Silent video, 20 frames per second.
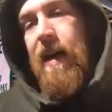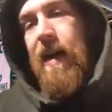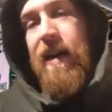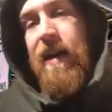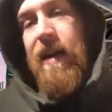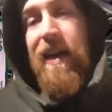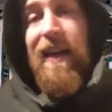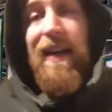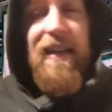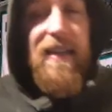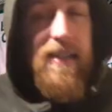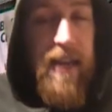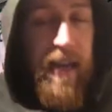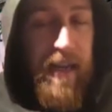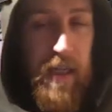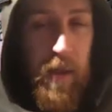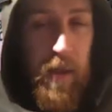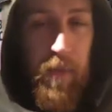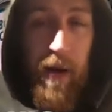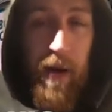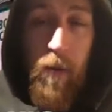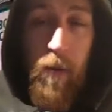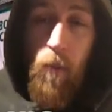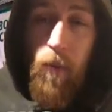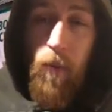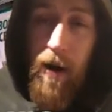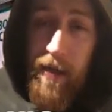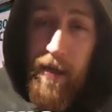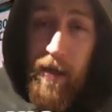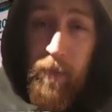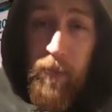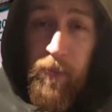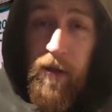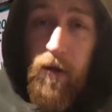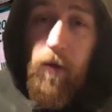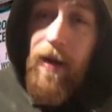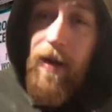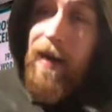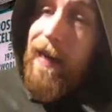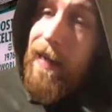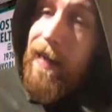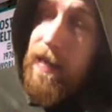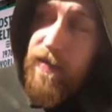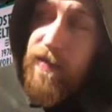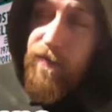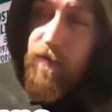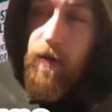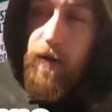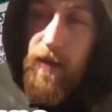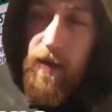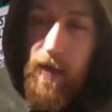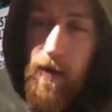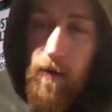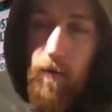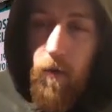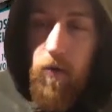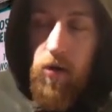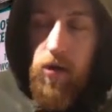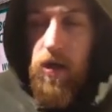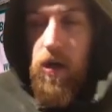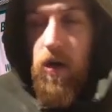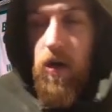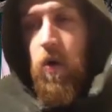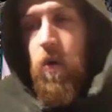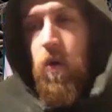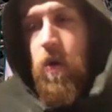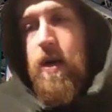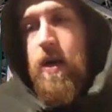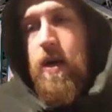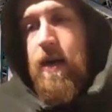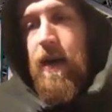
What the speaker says: He at least gets to play with Bradley Beal, at least for a year or so.